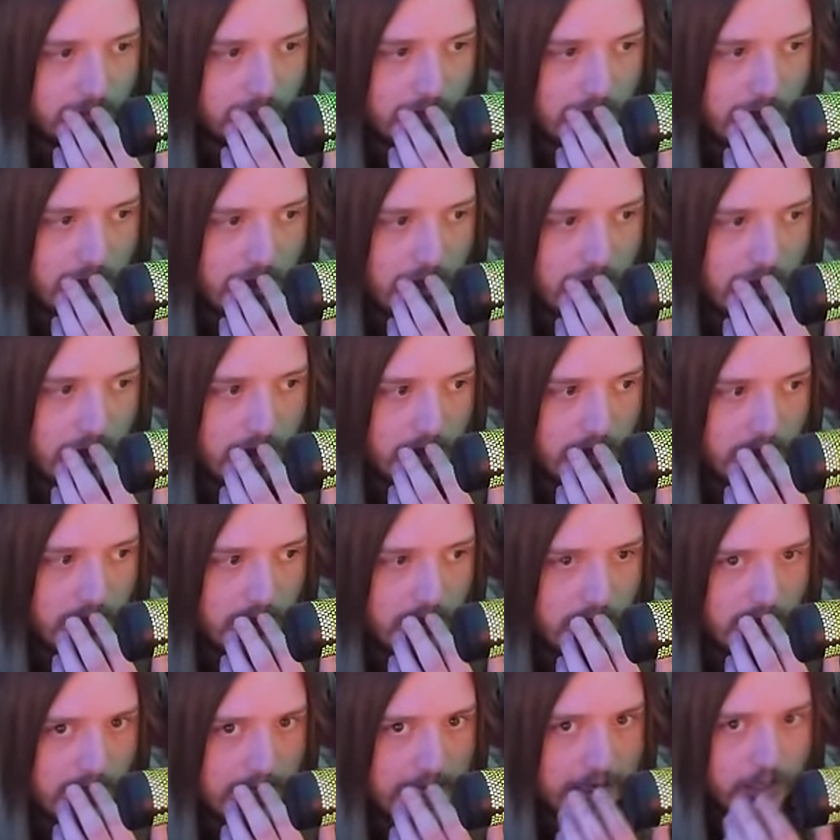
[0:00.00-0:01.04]

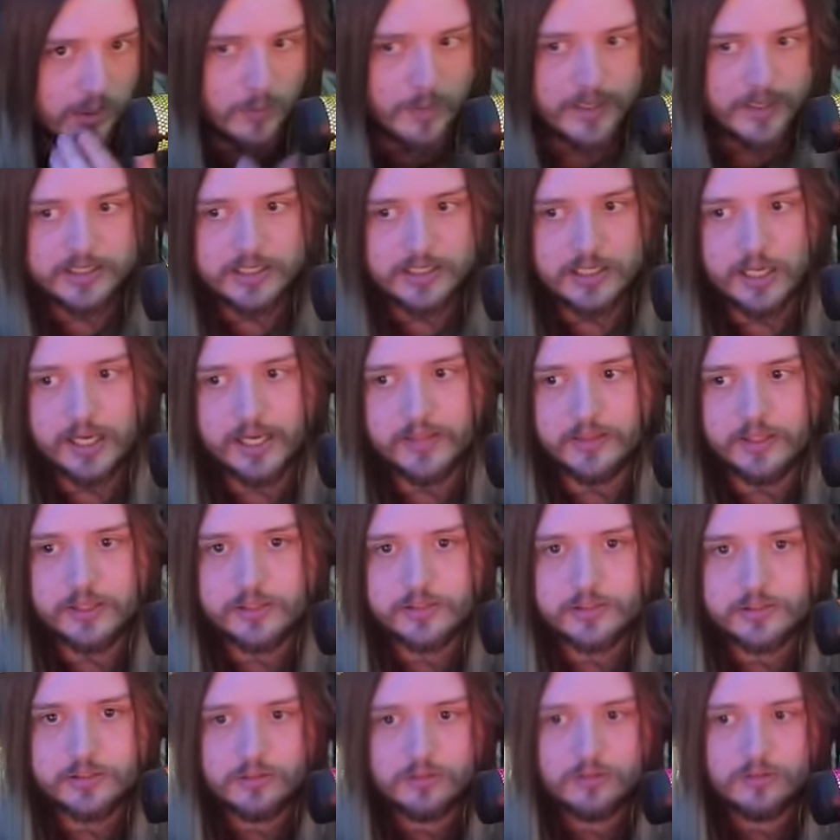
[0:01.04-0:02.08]
Uh, how do I deny
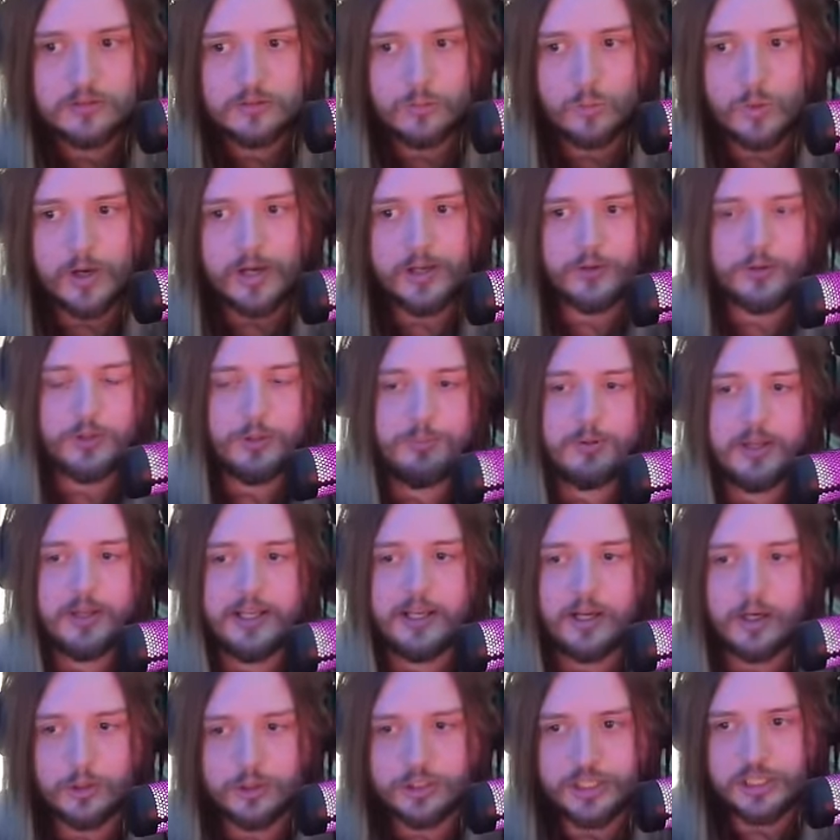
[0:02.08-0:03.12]
this? Why don't you play
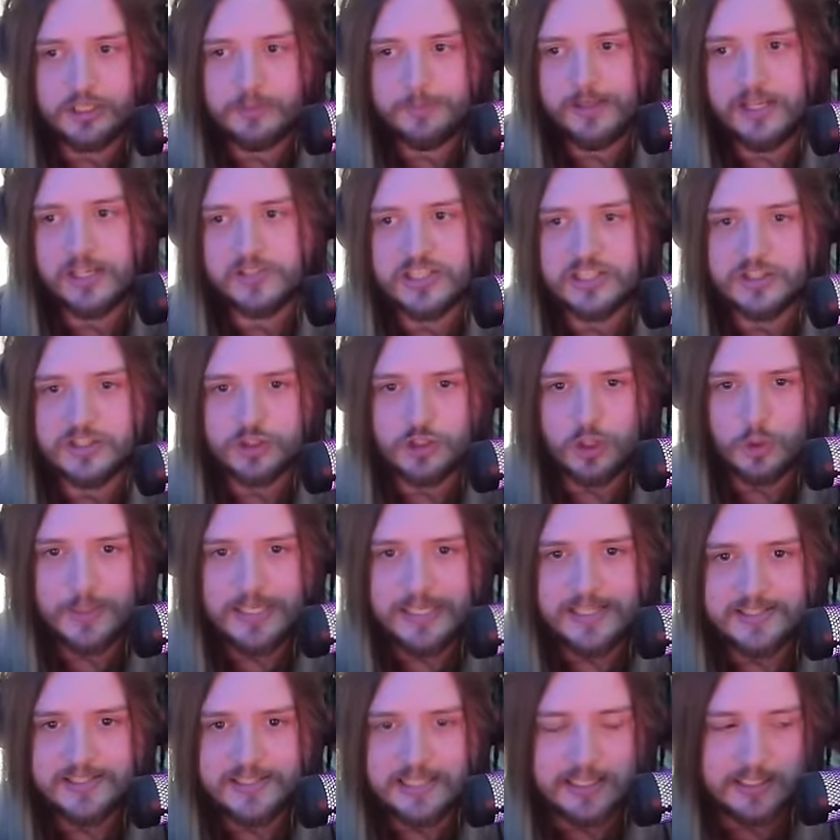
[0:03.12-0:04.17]
Odin? Because that's too
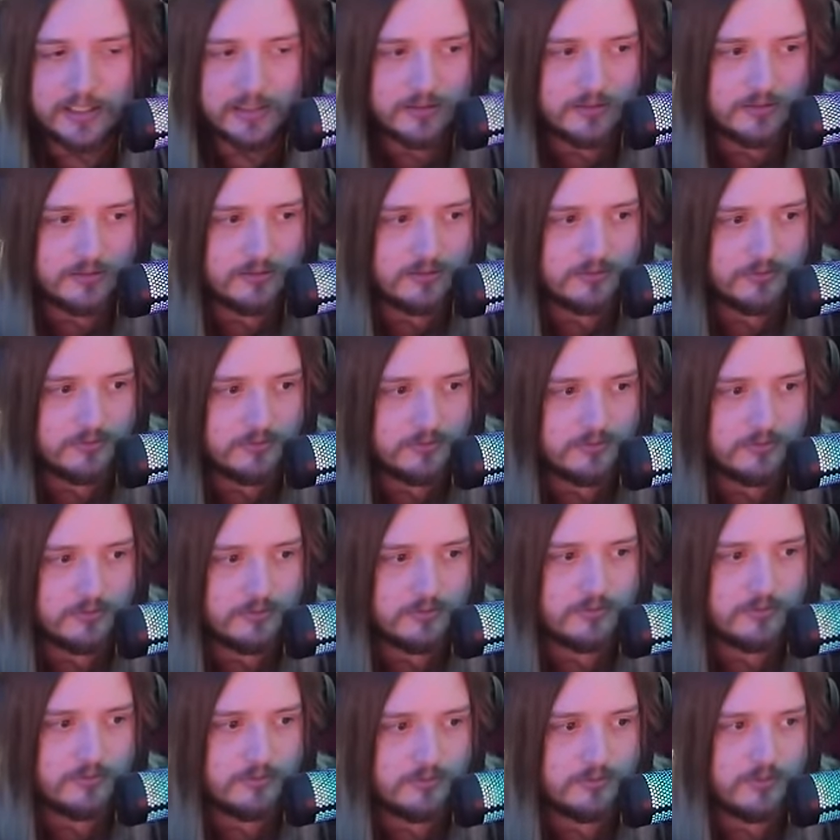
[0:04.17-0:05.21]
easy.
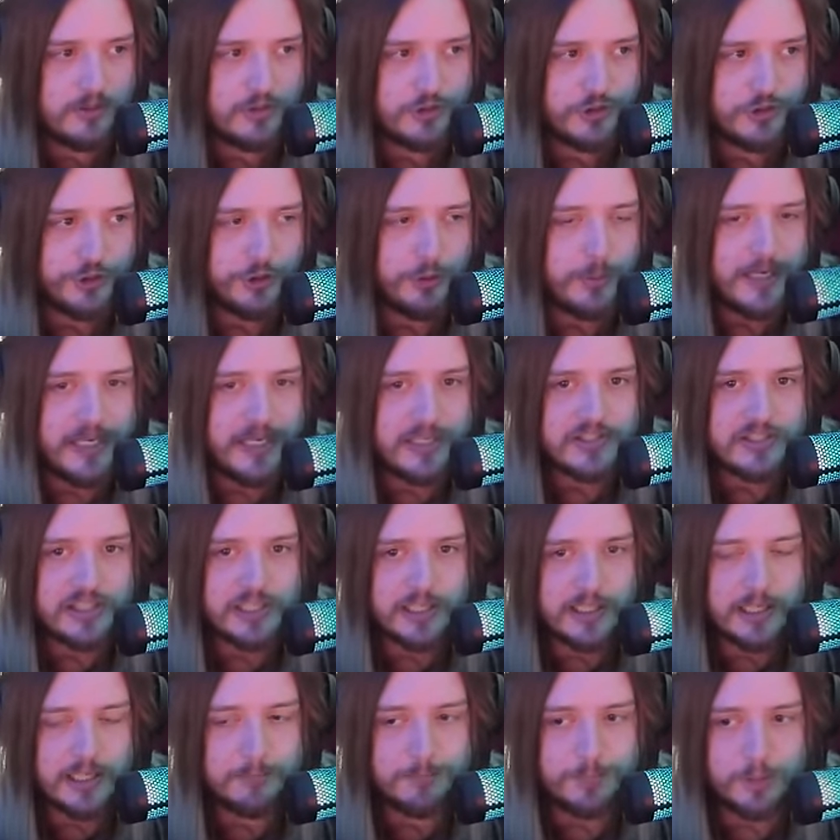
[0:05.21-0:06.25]
It's too
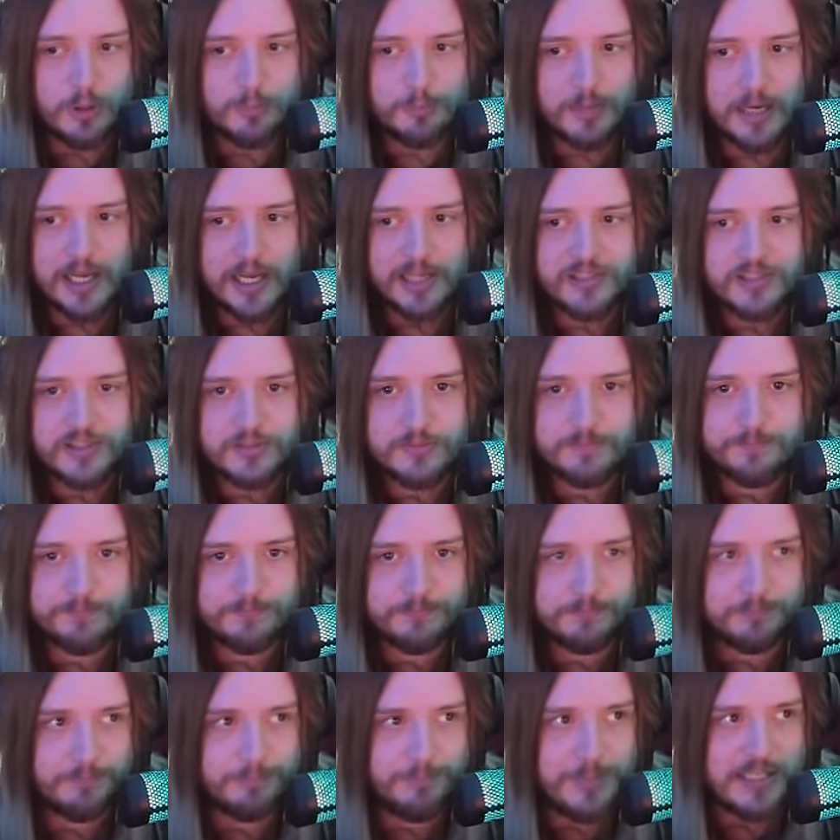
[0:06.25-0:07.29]
easy. And Boom Boss
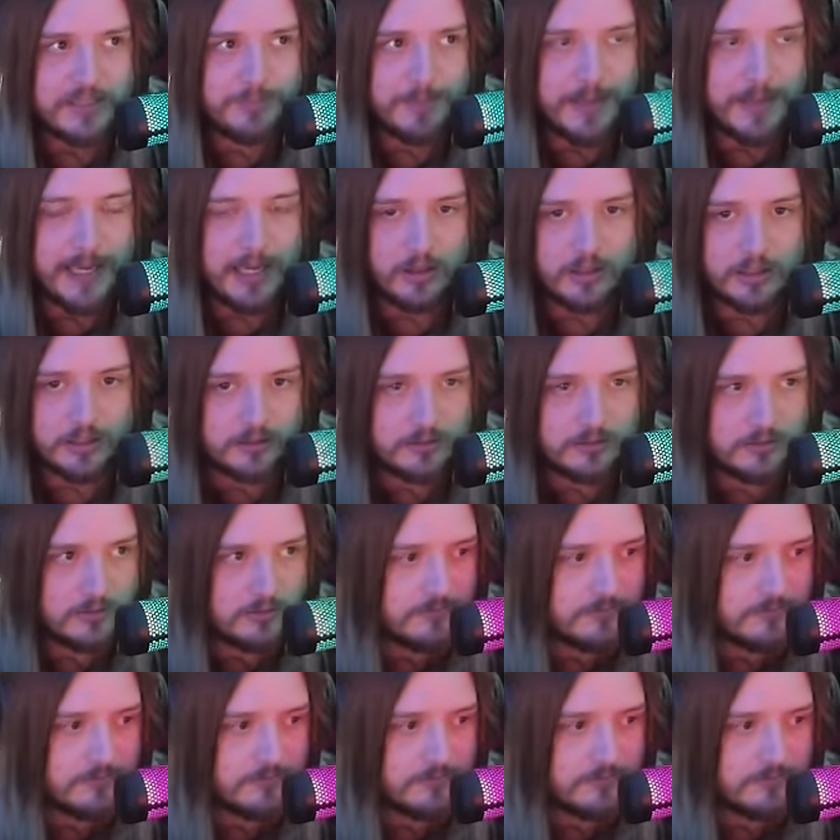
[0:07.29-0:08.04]
beats Paladin.